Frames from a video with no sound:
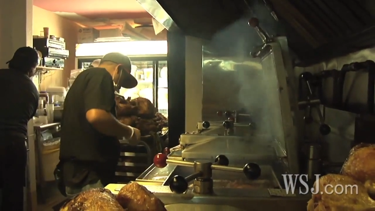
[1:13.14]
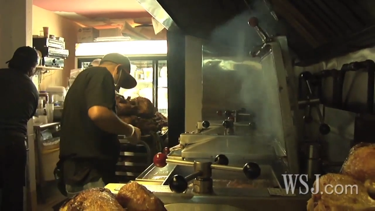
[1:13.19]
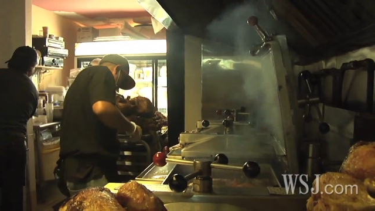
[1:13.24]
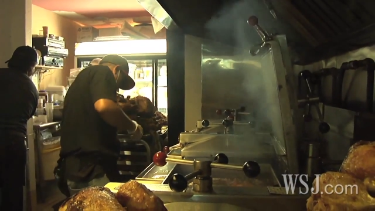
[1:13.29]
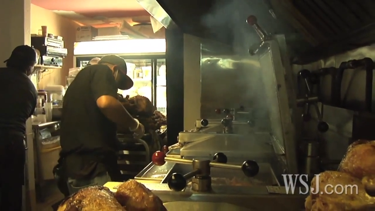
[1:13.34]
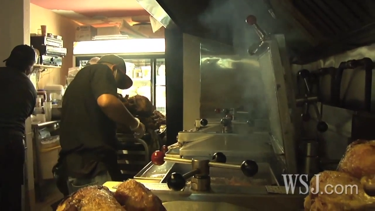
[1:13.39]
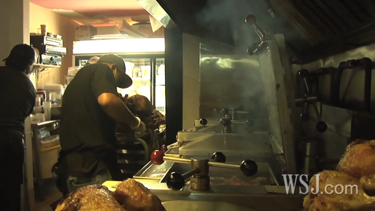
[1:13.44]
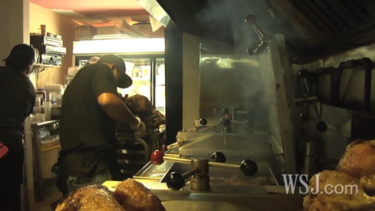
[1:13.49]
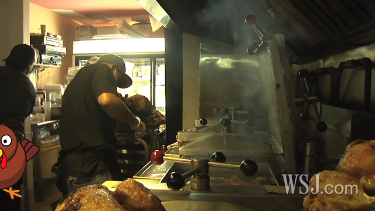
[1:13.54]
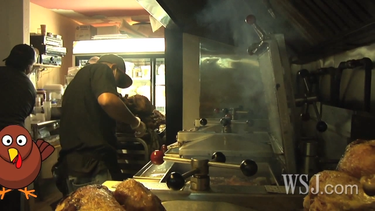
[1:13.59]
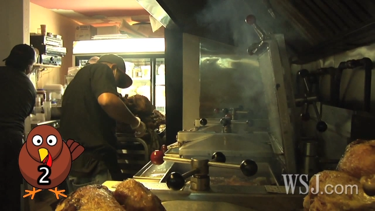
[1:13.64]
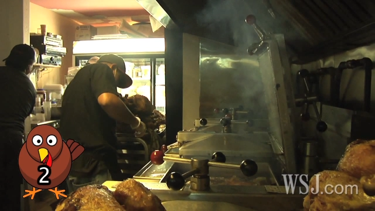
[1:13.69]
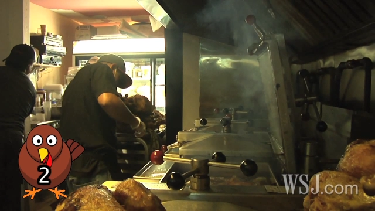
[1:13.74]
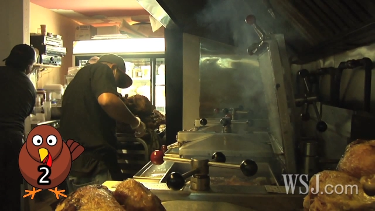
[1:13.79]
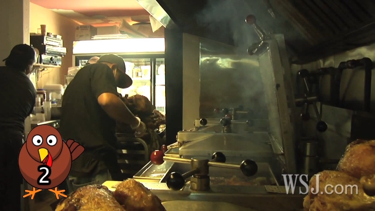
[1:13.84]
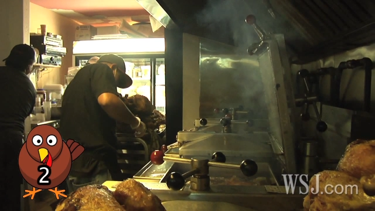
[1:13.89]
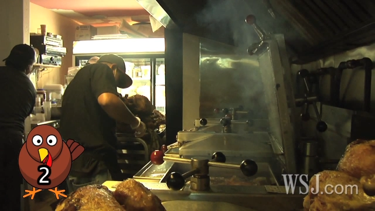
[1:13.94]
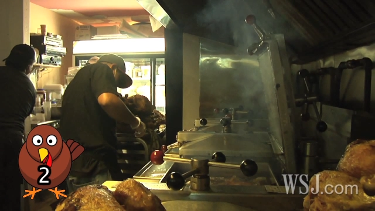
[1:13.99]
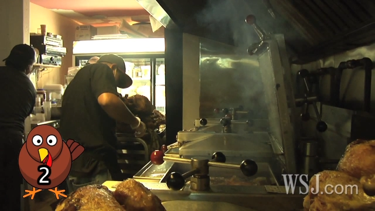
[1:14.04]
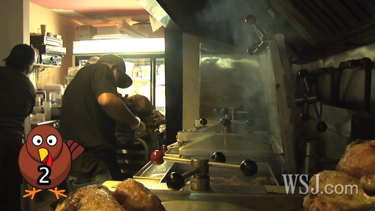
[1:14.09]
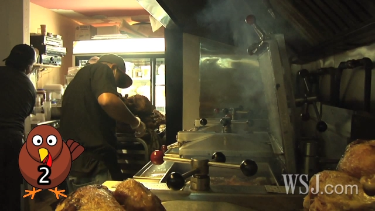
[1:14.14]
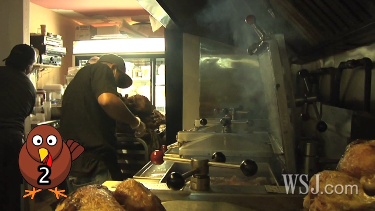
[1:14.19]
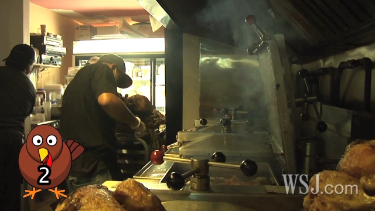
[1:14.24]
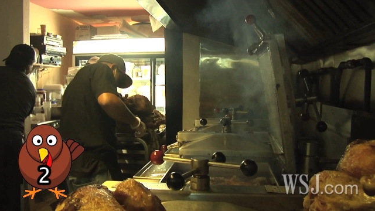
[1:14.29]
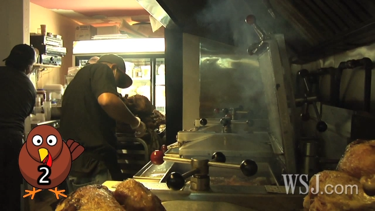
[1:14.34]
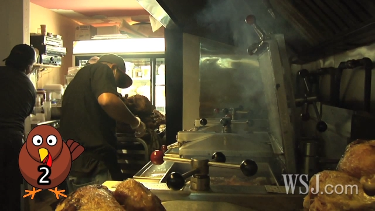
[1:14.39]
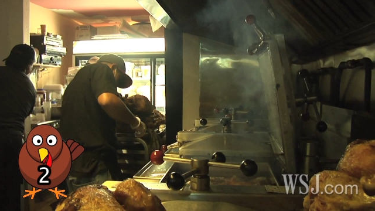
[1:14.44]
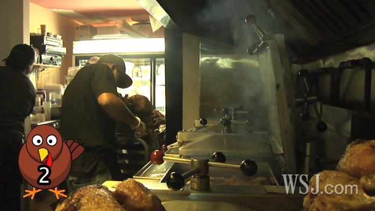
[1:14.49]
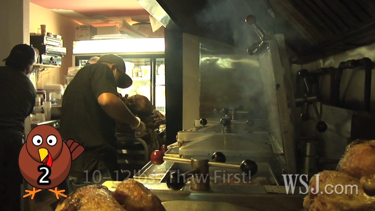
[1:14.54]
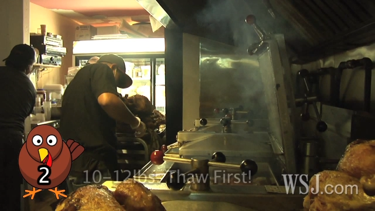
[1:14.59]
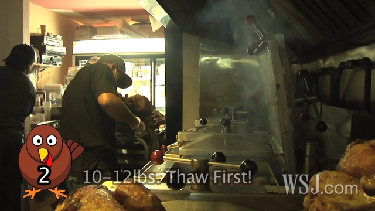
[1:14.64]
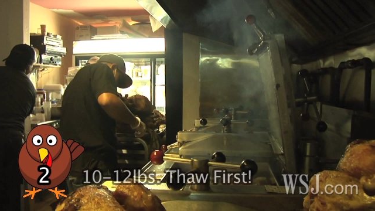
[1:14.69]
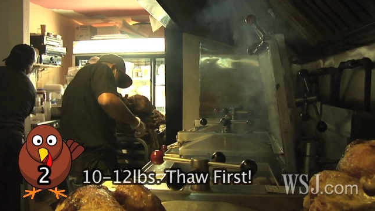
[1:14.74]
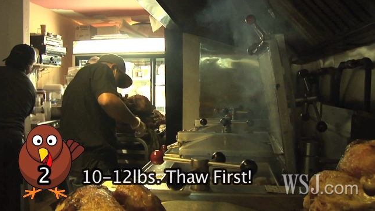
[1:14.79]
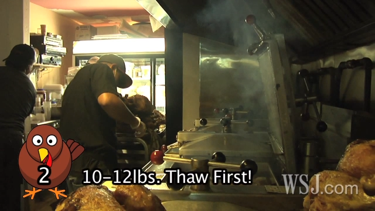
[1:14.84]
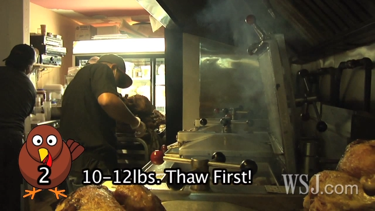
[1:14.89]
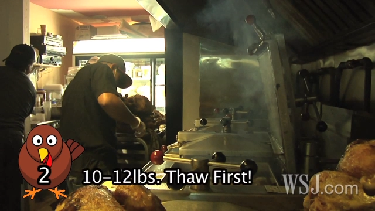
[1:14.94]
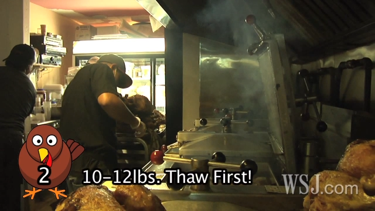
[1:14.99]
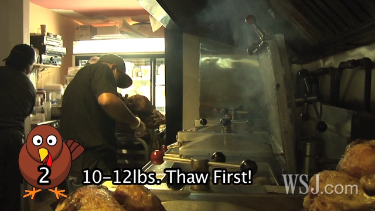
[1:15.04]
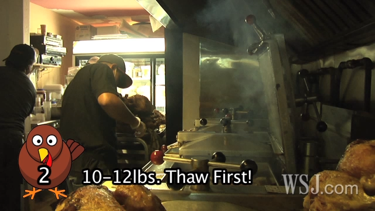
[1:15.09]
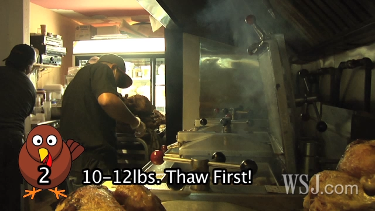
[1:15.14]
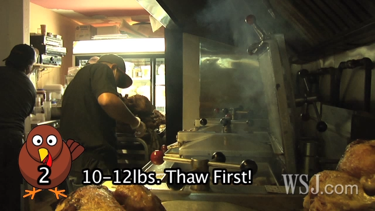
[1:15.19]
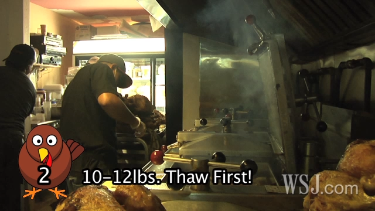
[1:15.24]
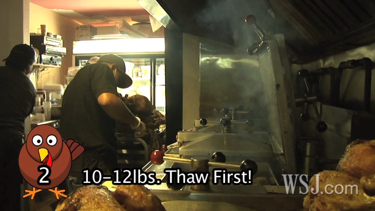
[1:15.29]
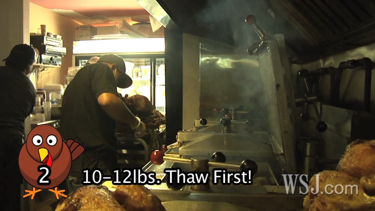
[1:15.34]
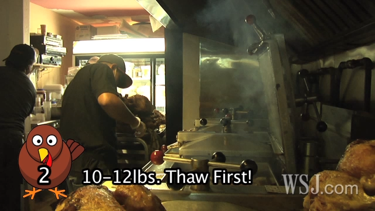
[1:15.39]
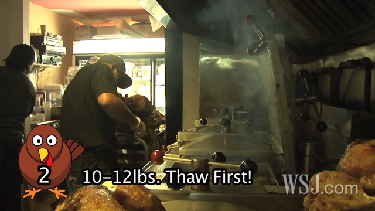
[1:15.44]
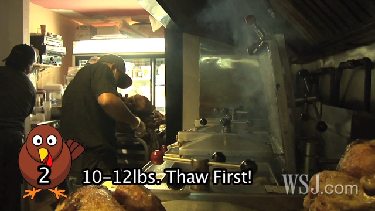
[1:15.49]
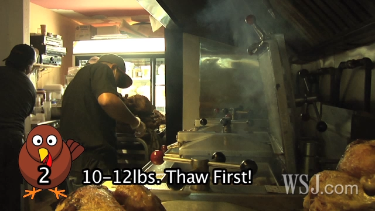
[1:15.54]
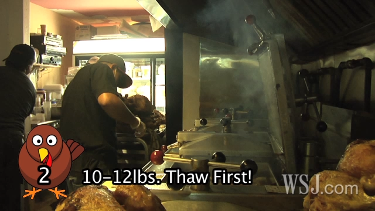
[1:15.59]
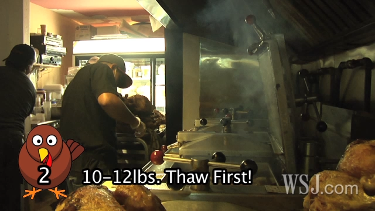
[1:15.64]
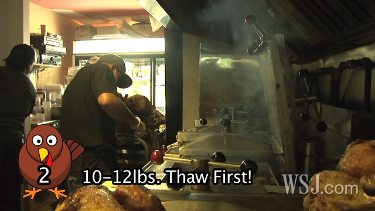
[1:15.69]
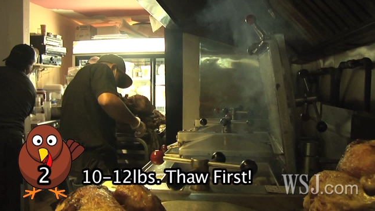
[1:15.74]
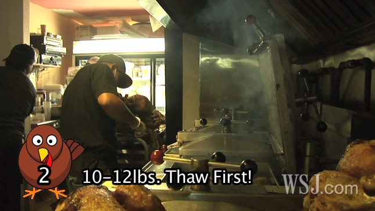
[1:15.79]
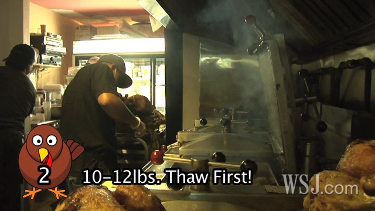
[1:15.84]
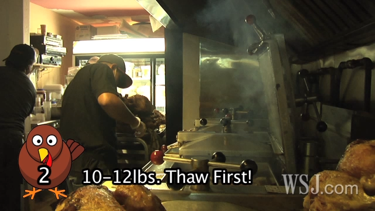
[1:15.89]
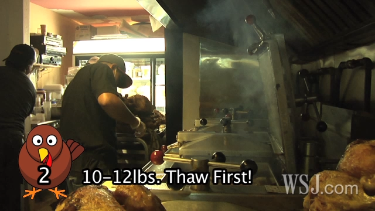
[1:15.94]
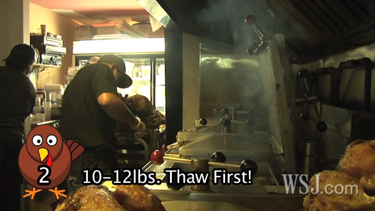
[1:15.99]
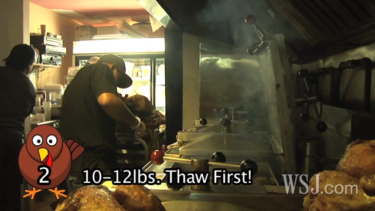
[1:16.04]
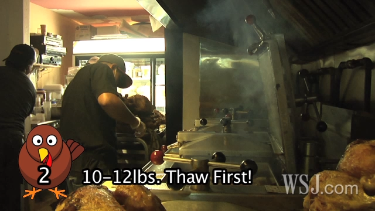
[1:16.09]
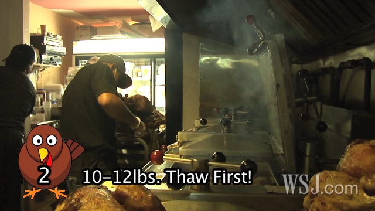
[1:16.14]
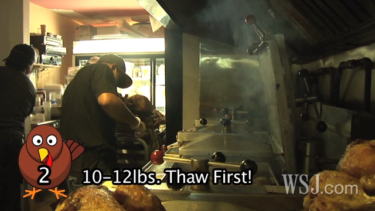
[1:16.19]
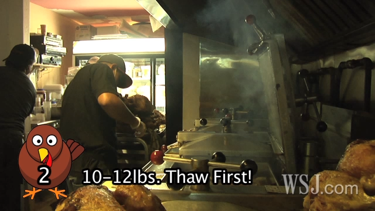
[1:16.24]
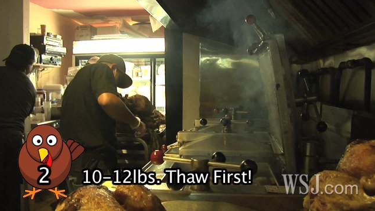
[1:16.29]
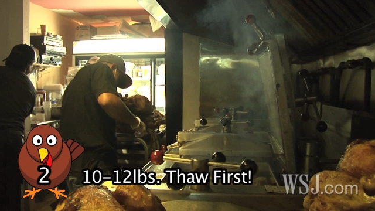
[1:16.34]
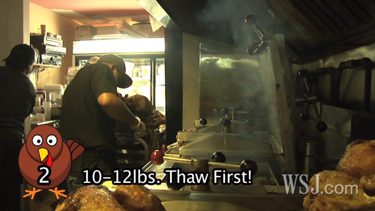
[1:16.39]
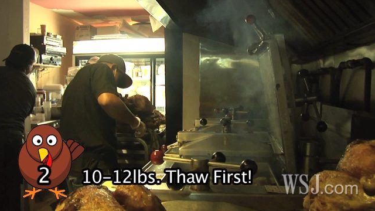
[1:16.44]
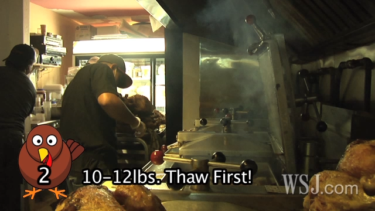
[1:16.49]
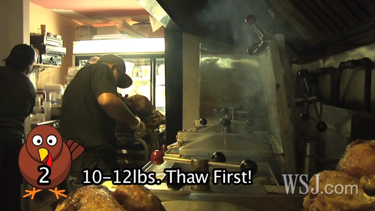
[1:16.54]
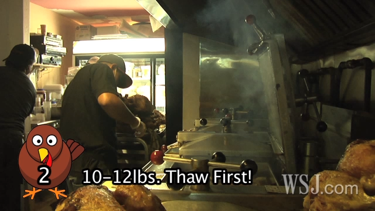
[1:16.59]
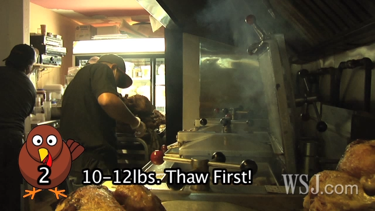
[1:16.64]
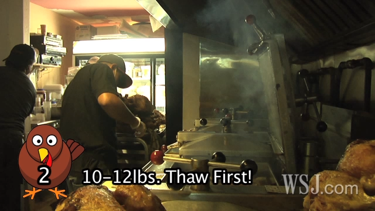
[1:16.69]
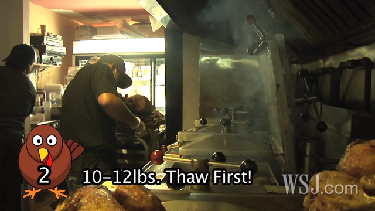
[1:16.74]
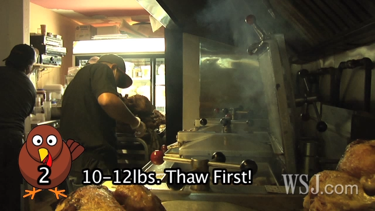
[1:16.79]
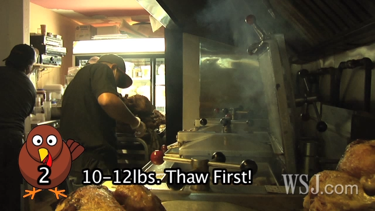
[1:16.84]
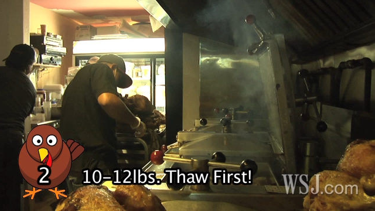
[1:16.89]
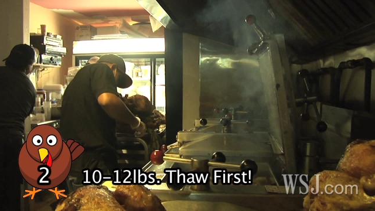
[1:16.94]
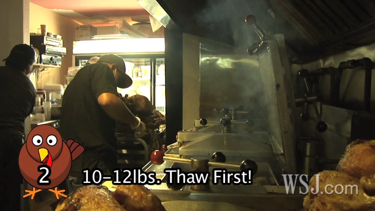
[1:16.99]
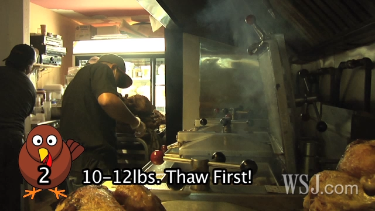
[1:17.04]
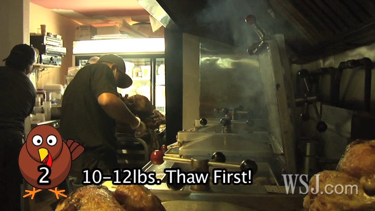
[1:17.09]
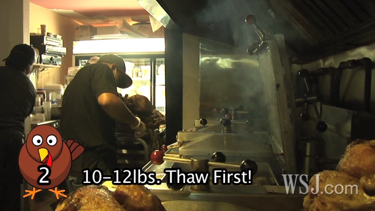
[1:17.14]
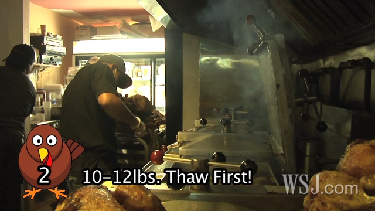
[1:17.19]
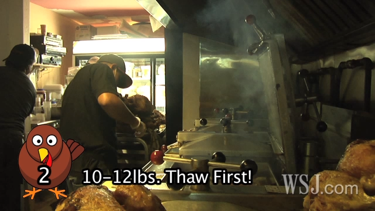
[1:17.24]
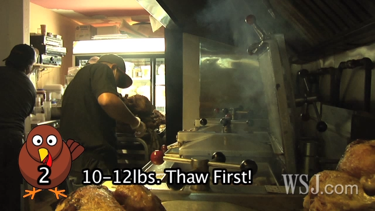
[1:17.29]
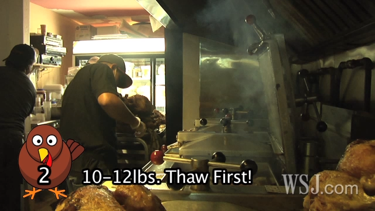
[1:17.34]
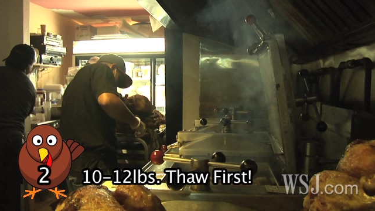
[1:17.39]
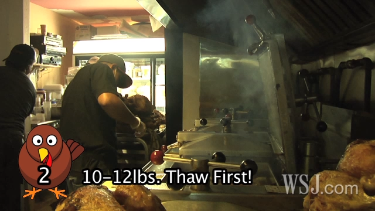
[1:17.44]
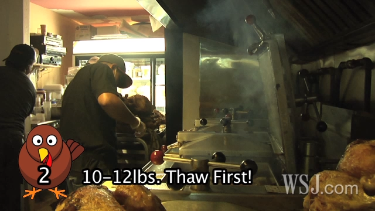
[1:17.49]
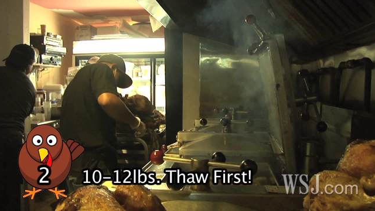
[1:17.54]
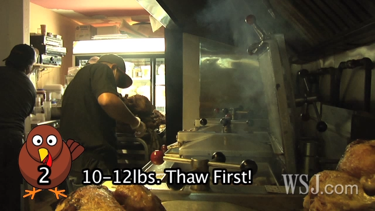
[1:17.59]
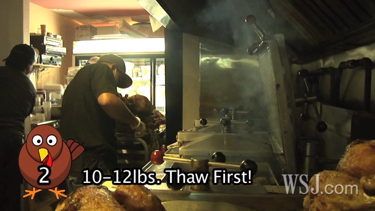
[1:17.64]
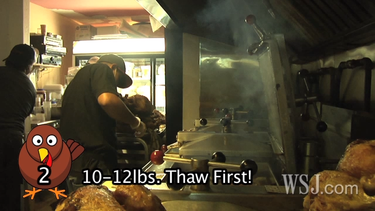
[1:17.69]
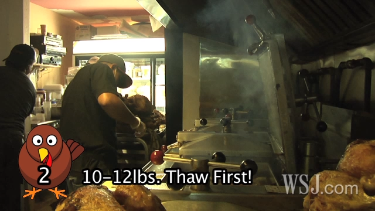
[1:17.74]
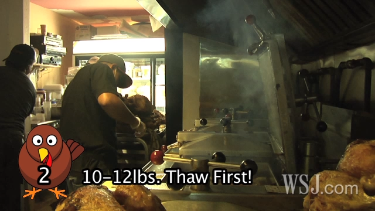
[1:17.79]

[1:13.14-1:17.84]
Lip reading: (no speaker visible)